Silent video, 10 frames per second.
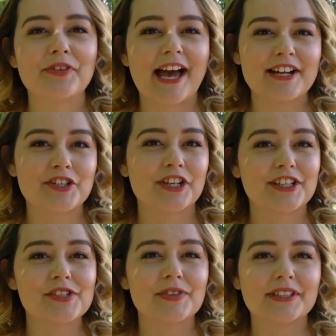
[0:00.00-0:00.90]
had
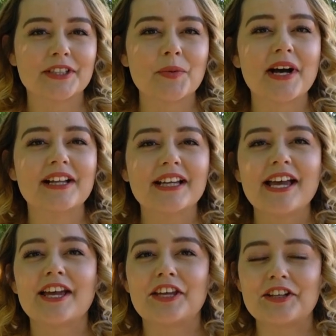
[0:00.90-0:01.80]
chickens for a little while,
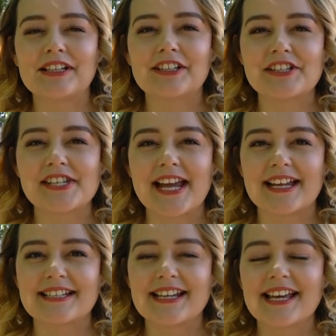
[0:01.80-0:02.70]
you'll
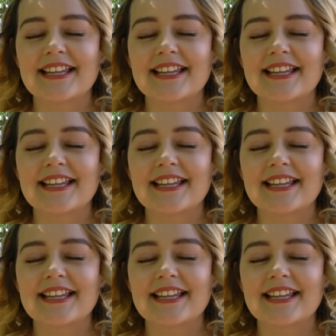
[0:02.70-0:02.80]
understand.